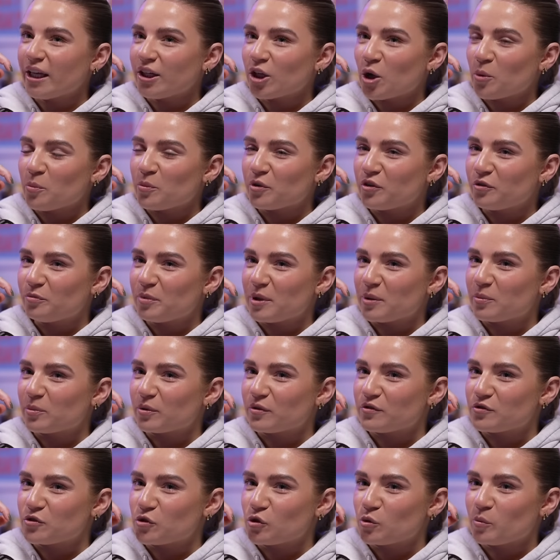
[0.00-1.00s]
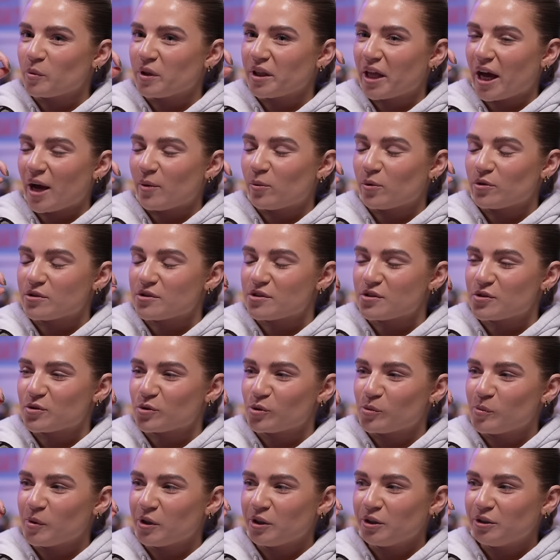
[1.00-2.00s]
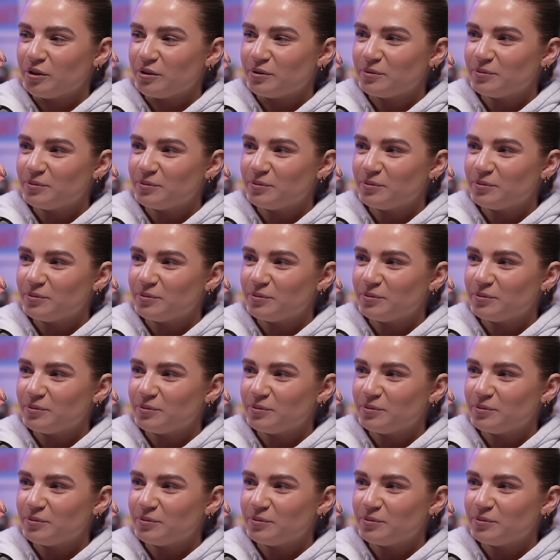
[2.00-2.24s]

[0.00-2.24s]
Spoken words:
a number of people have told me that I wasn't sober.